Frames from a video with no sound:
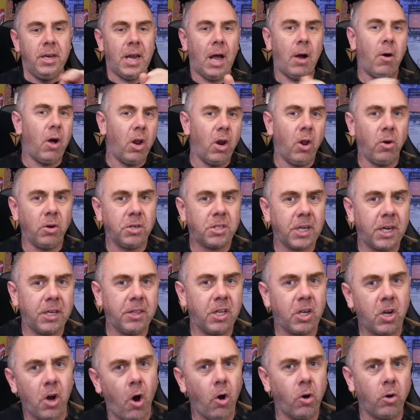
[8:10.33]
Now, alongside
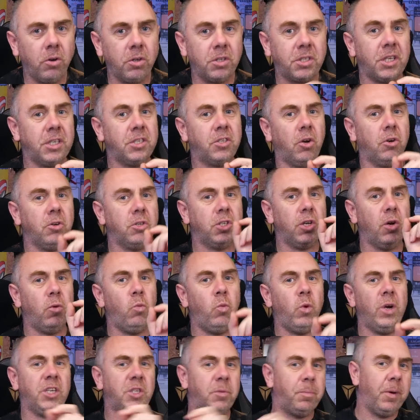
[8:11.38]
the goggles, there's also
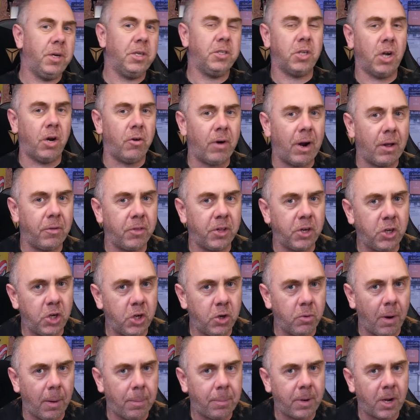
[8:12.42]
whispers around the
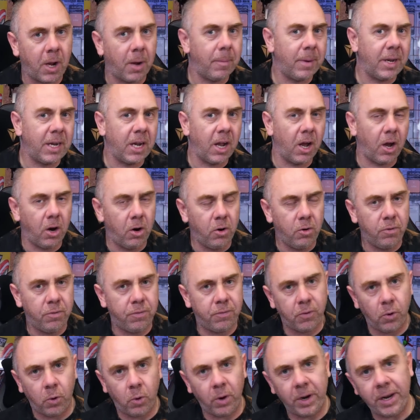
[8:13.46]
new upcoming
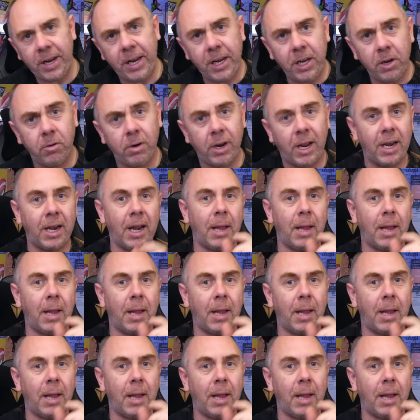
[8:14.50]
04 ear unit,